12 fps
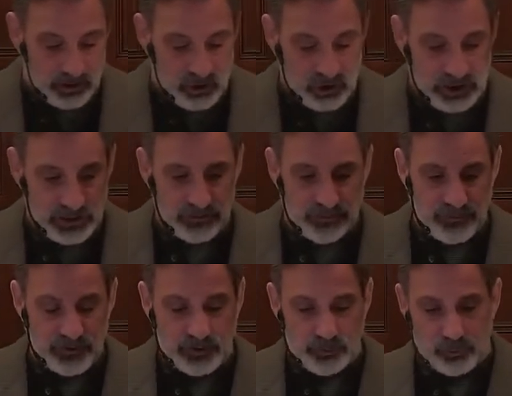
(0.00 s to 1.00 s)

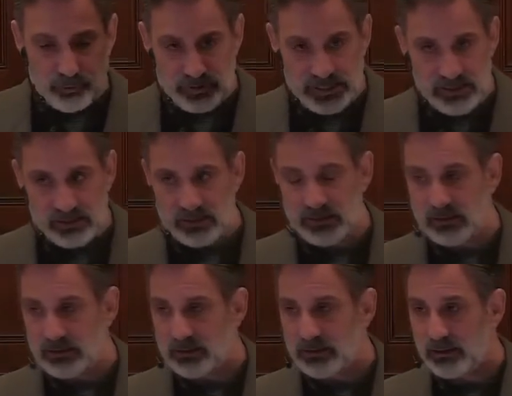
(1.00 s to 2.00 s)
chief
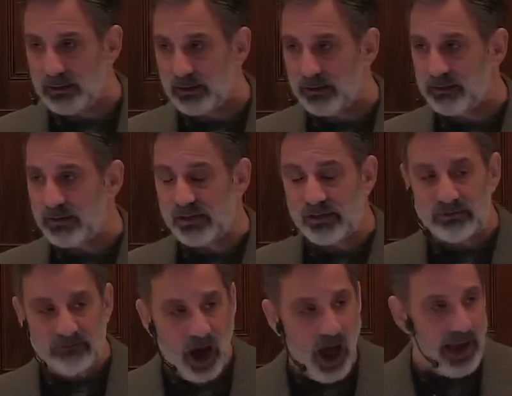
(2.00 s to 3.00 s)
priests, the
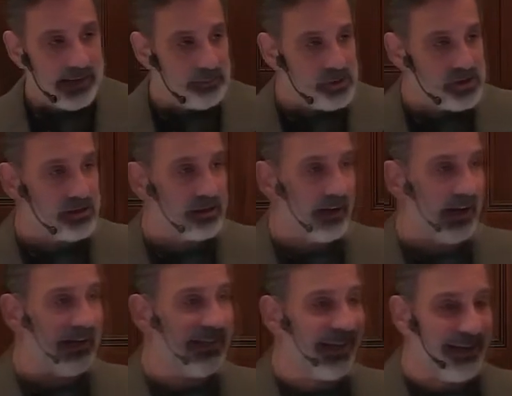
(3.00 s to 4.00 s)
scribes,
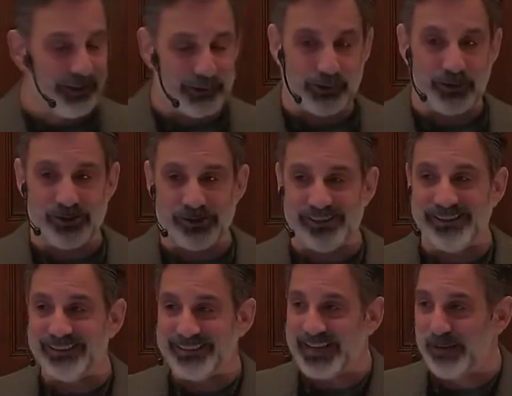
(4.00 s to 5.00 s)
and the elders in
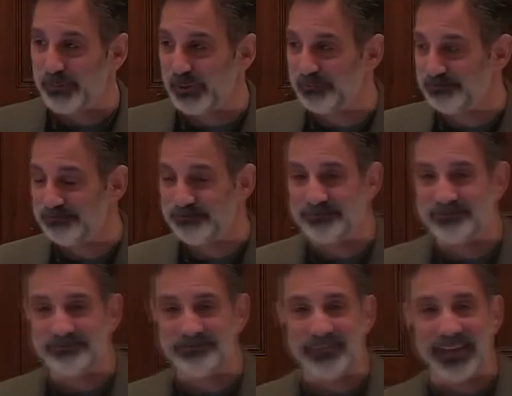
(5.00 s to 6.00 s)
the temple.
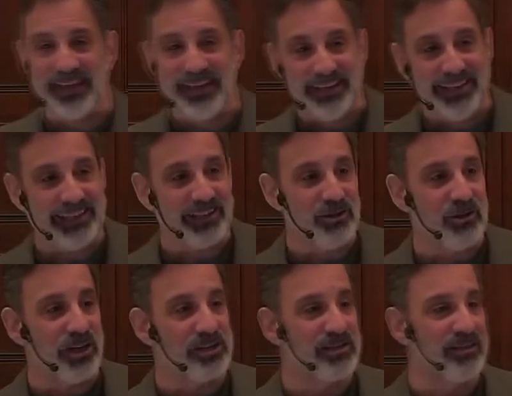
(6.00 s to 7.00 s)
He had
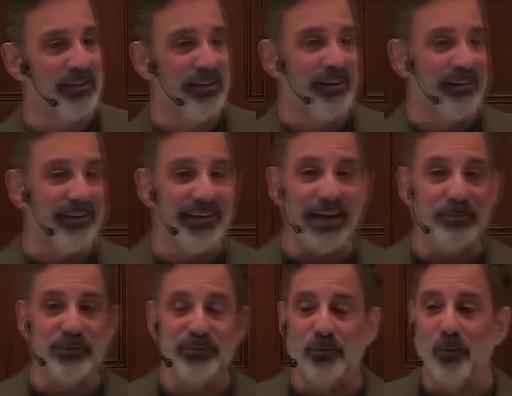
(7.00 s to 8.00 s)
just, the day
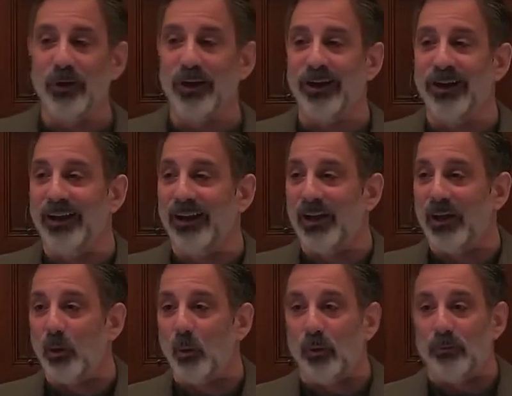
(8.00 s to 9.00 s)
before,
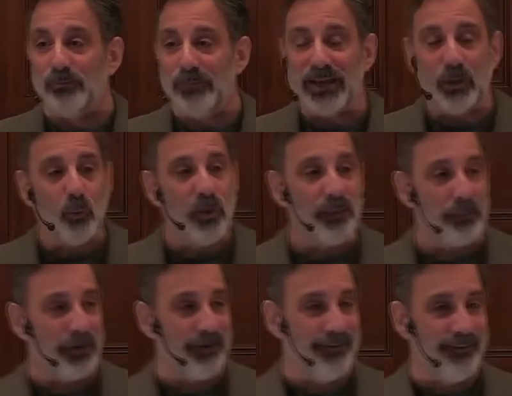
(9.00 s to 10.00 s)
made a whip
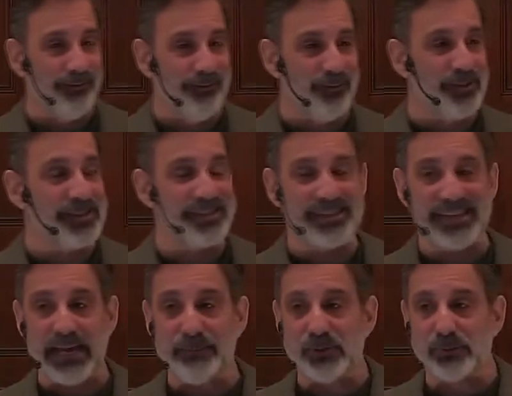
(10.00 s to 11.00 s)
with his
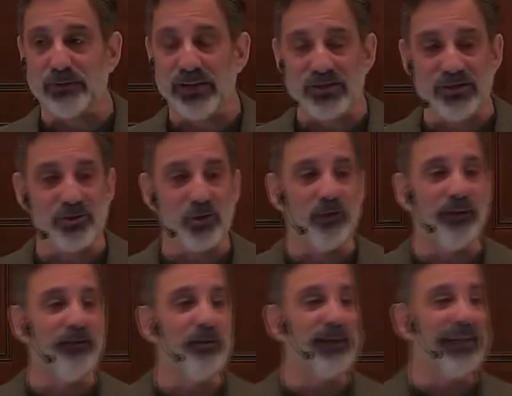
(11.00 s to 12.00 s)
disciples present and drove
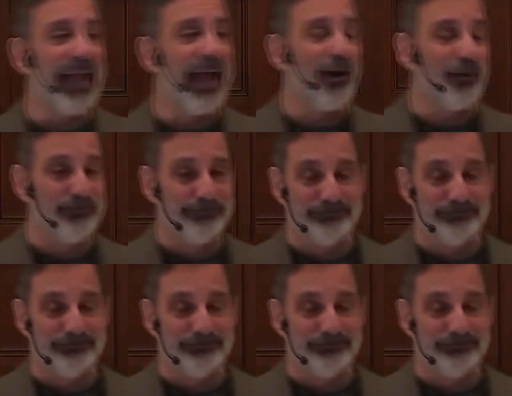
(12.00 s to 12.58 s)
everybody out.